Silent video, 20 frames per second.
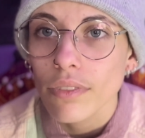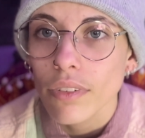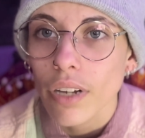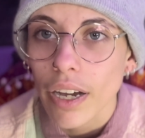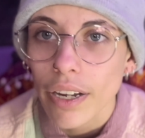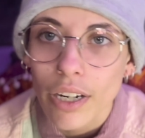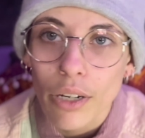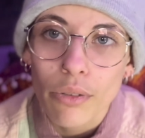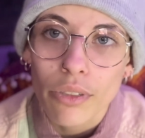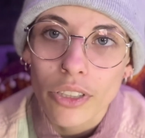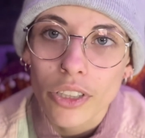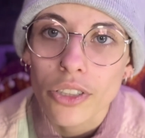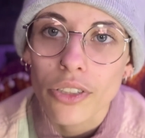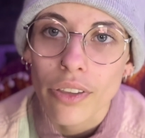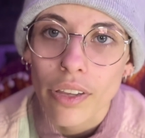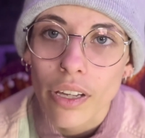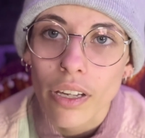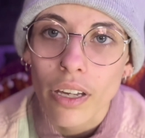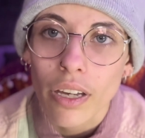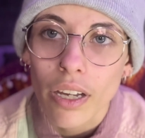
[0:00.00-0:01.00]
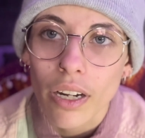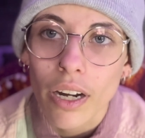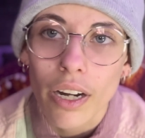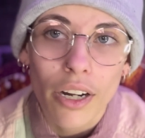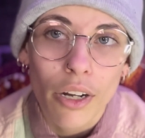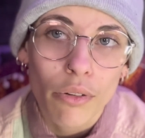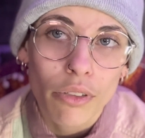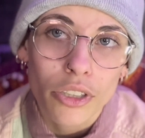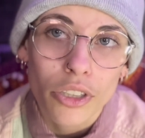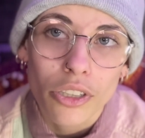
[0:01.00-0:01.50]
I know what you're thinking. I
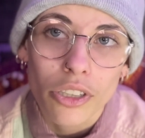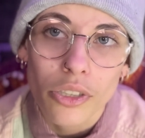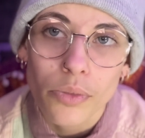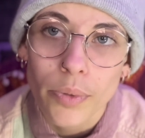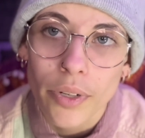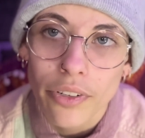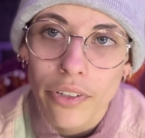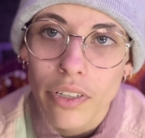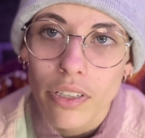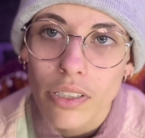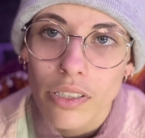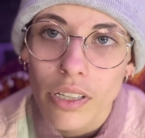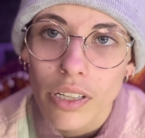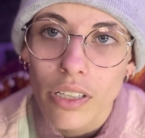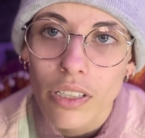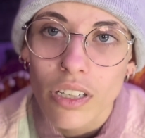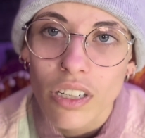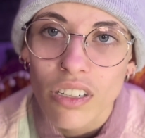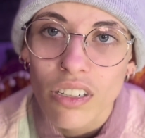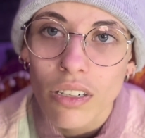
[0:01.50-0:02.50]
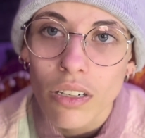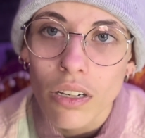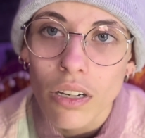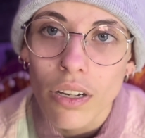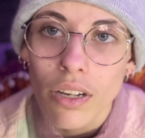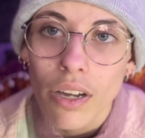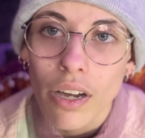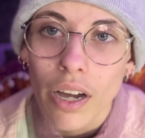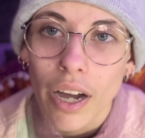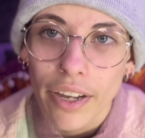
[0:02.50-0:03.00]
know what you're experiencing. And
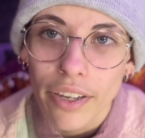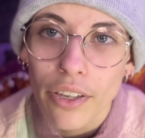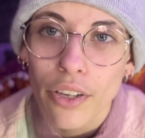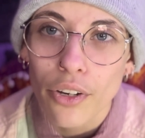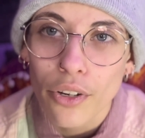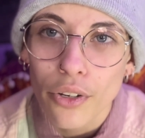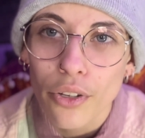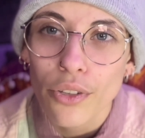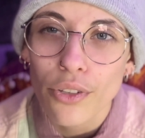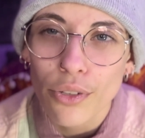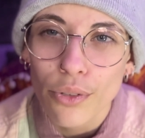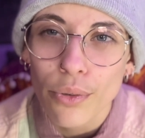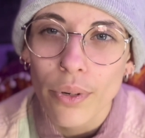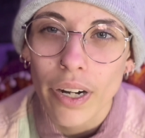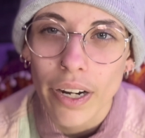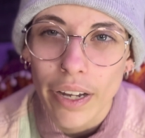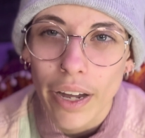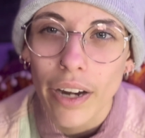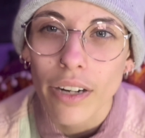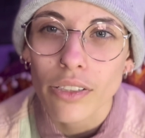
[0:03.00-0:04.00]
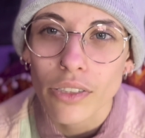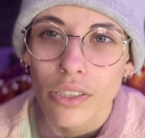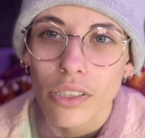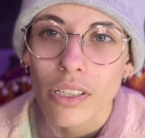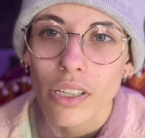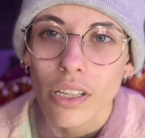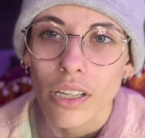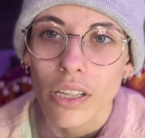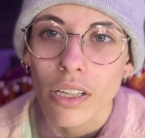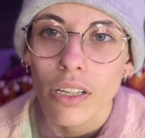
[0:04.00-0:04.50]
I hear you, and I
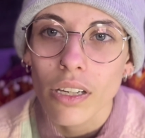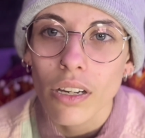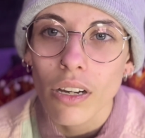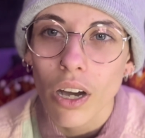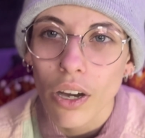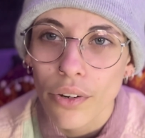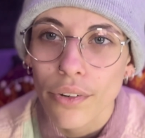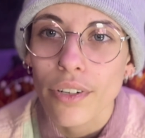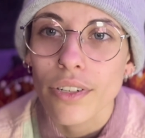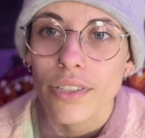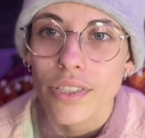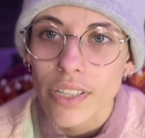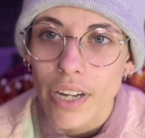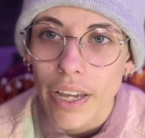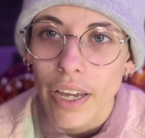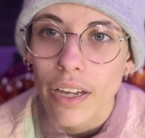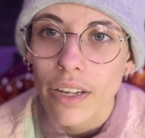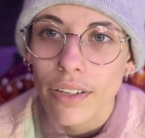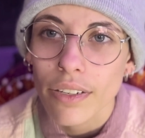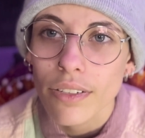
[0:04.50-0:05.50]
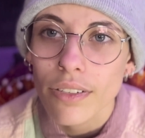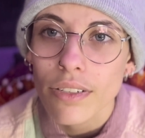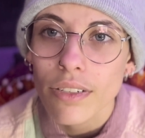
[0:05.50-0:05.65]
actually understand.